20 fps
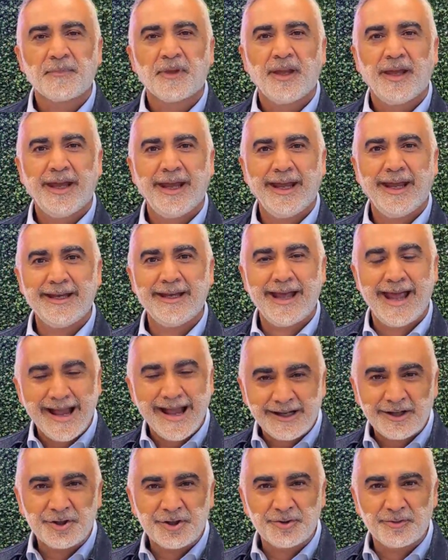an
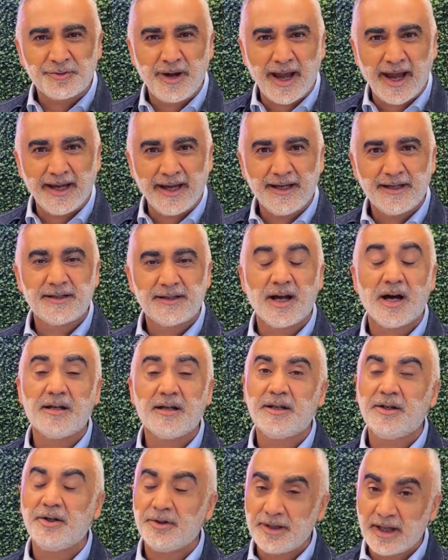X-ray done at
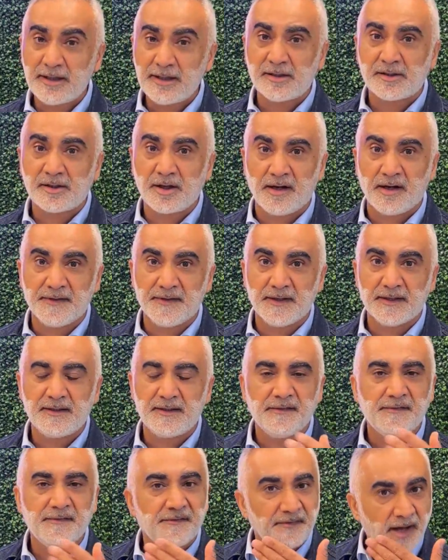your dentist's office,
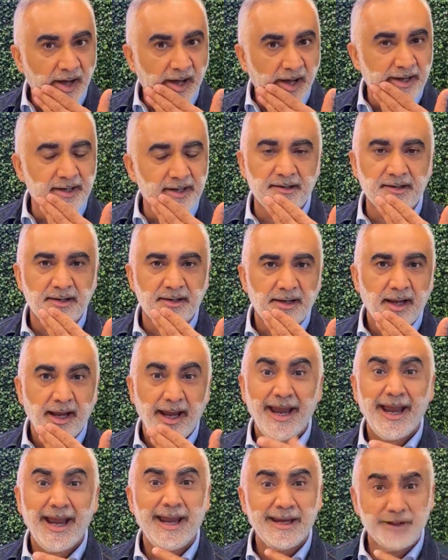they find,
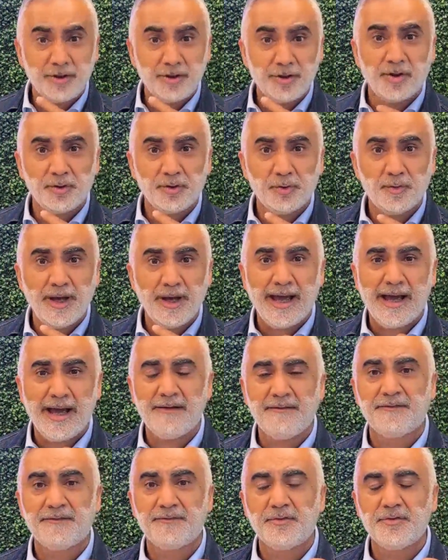hey, you
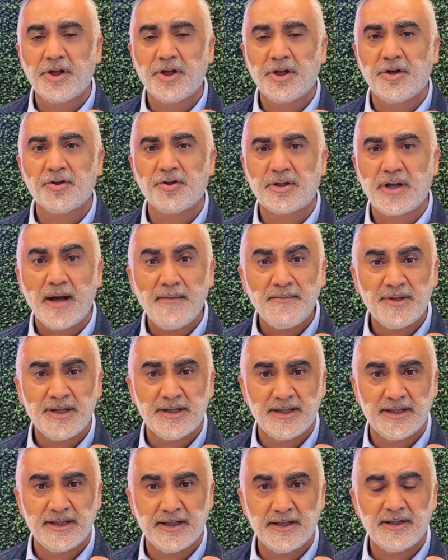have gum
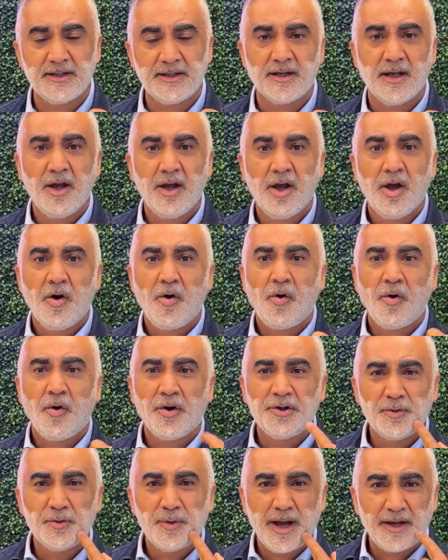disease, or
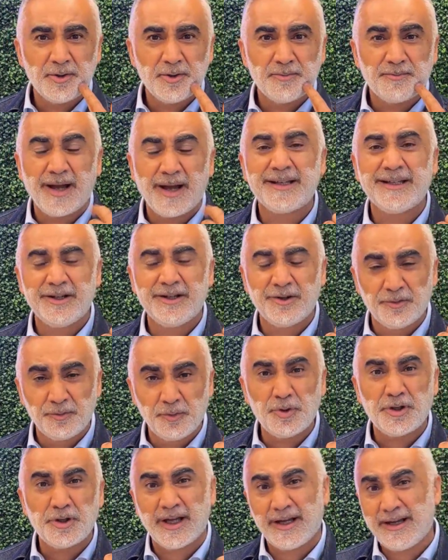you might need a
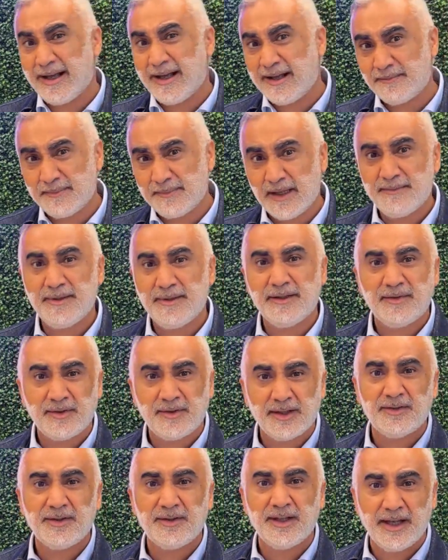root canal maybe
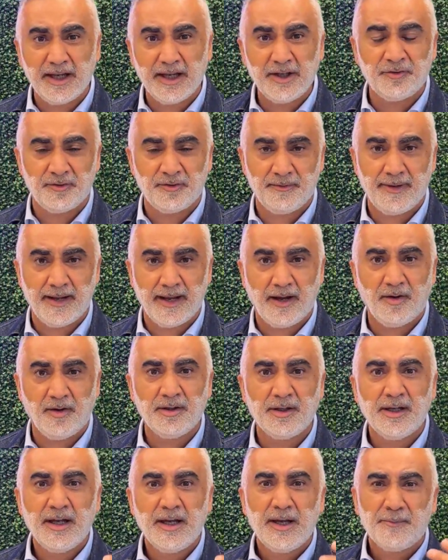60 days from now,
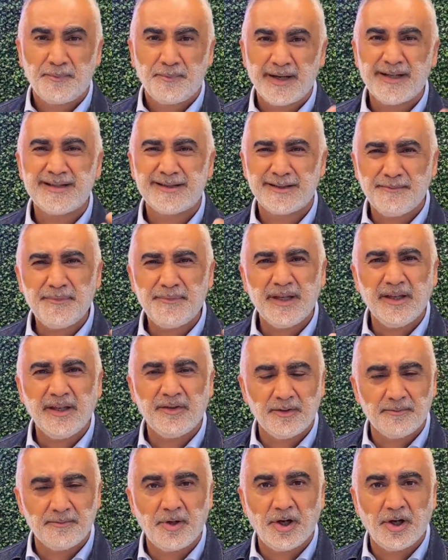but something is
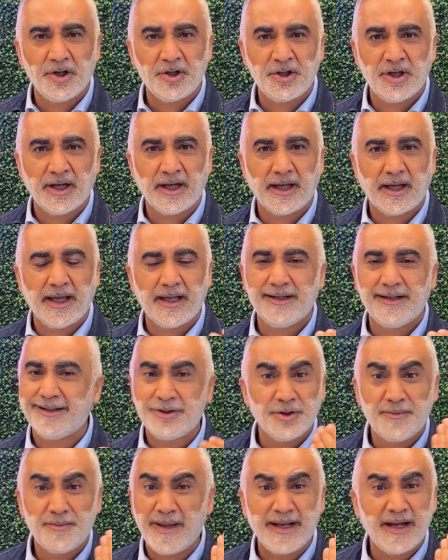emerging and
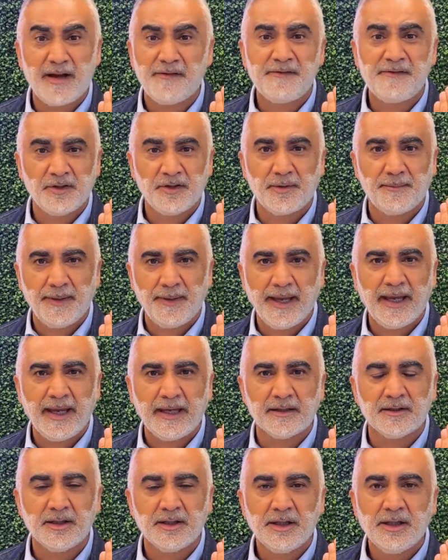you may not feel the
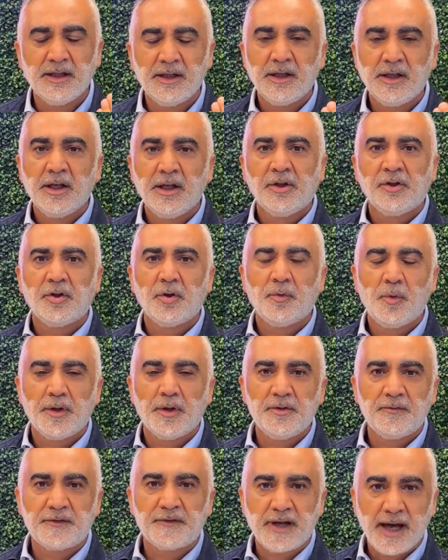pain. So what
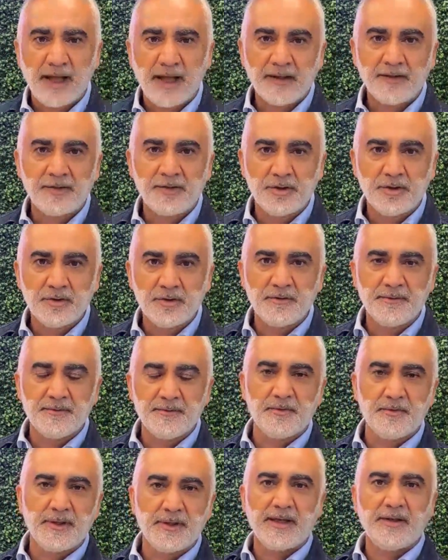you've got to
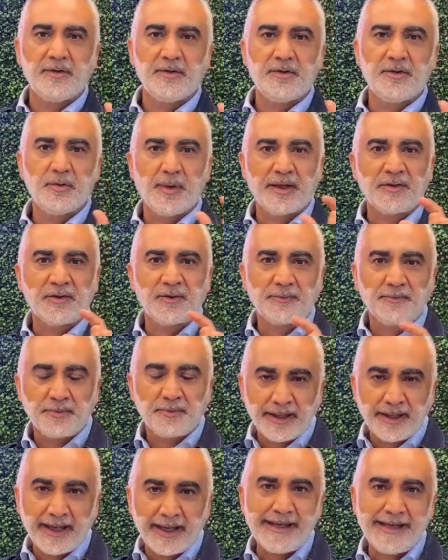do is to
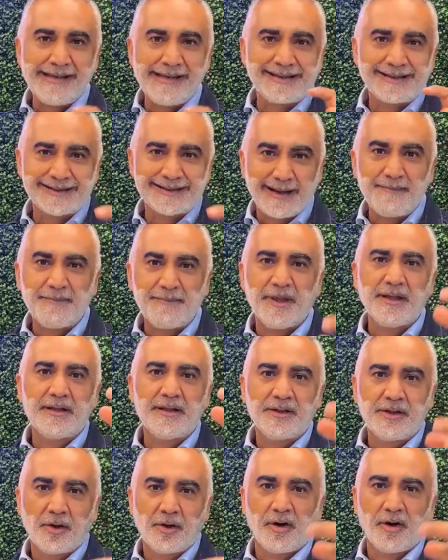explain something
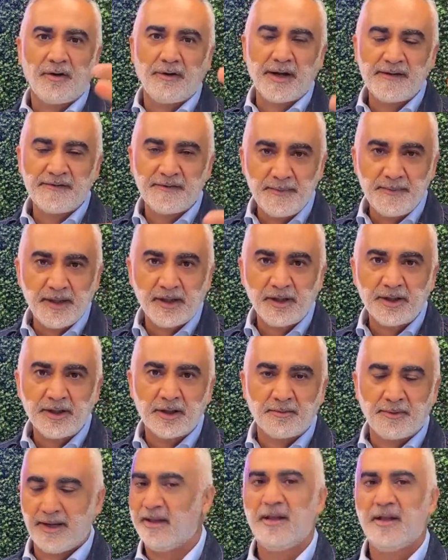that they're already familiar
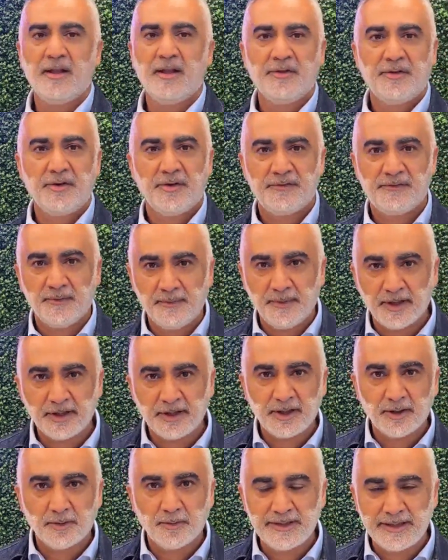with. They're
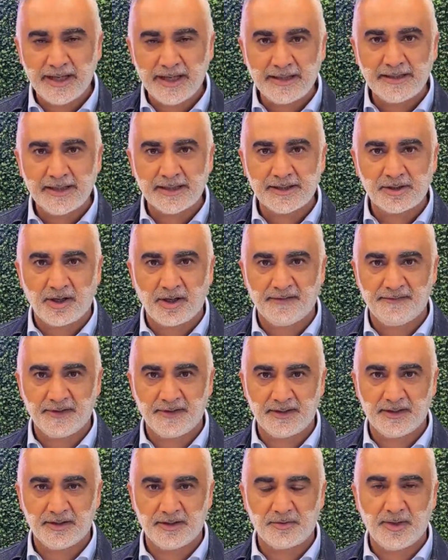familiar with dentist
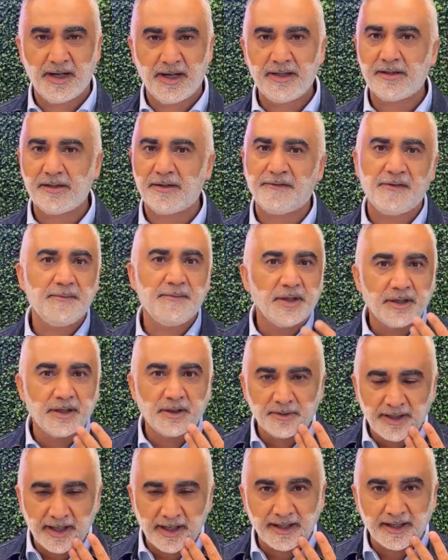offices, right? They're familiar
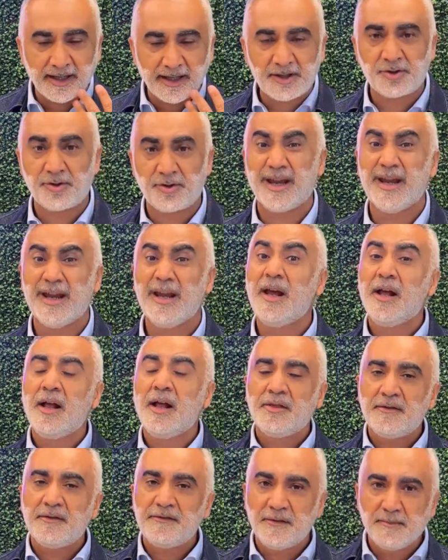with getting an X-ray.
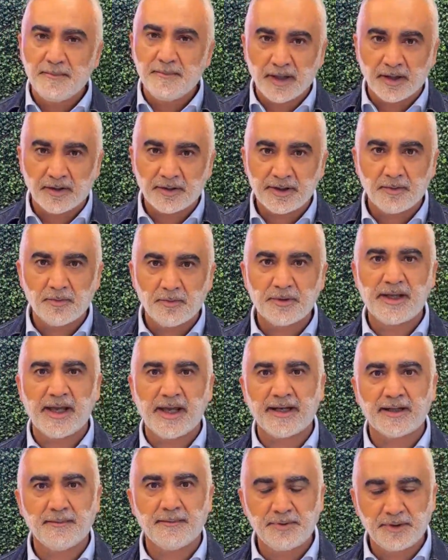They're familiar with
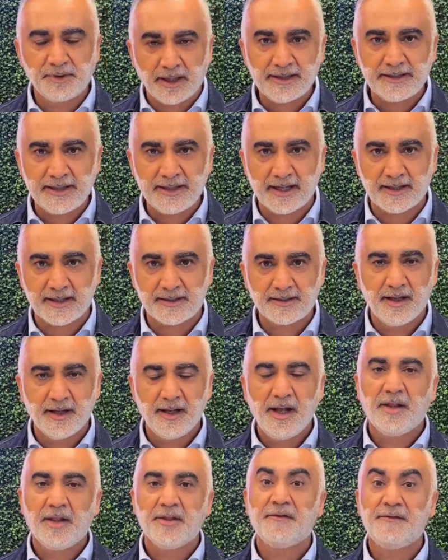getting a blood test.
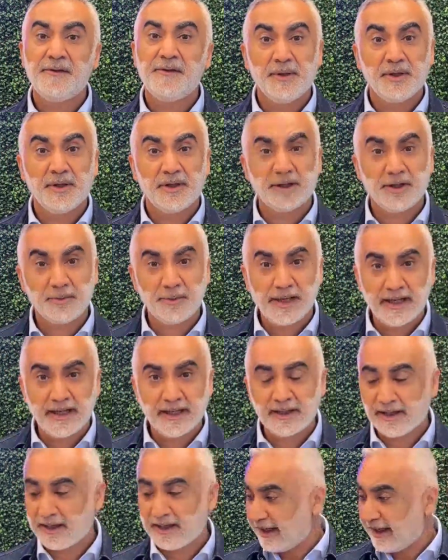They're familiar with getting
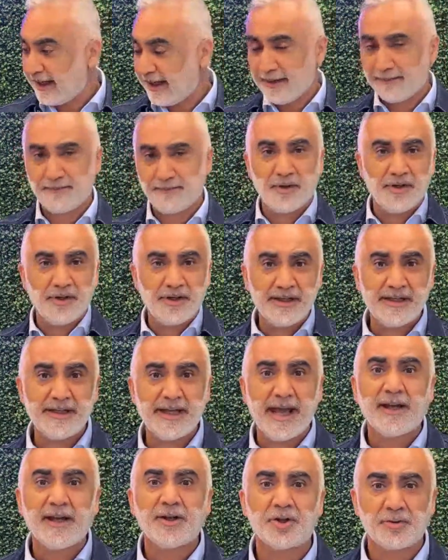a hip or knee
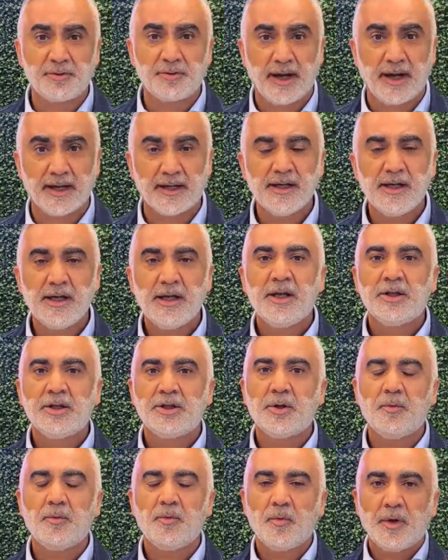X-ray.
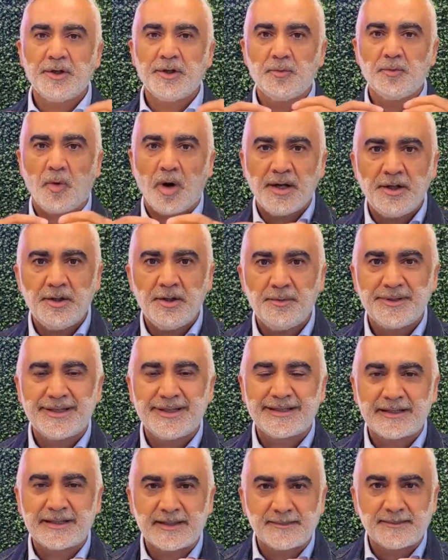So what you want to do is
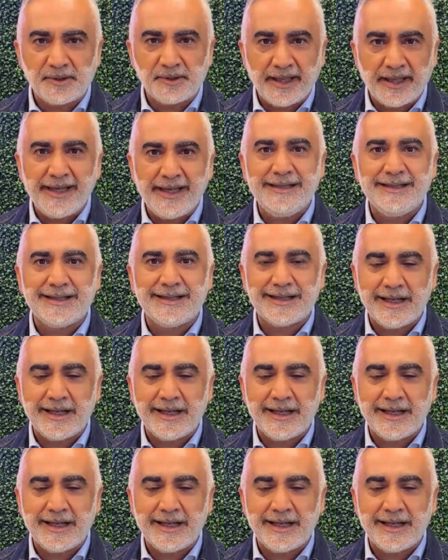explain